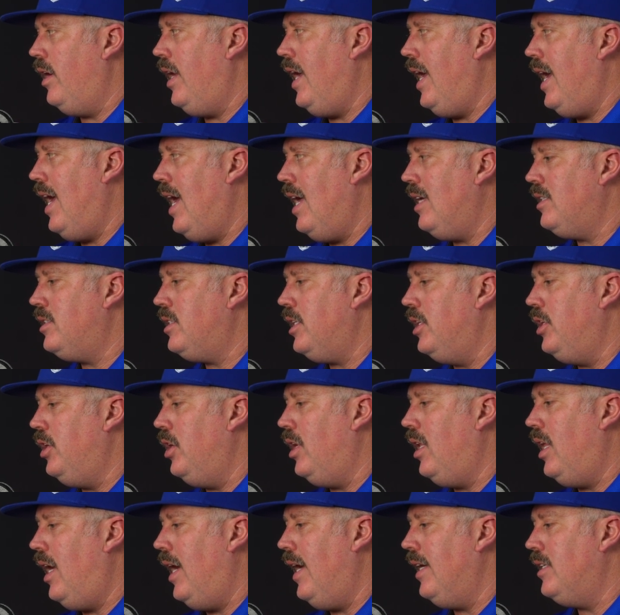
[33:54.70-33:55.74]
to ask, and you're
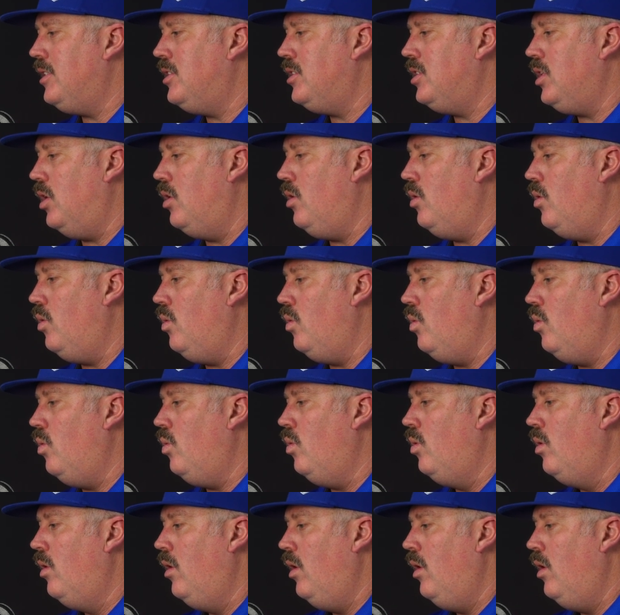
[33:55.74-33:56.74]
like, so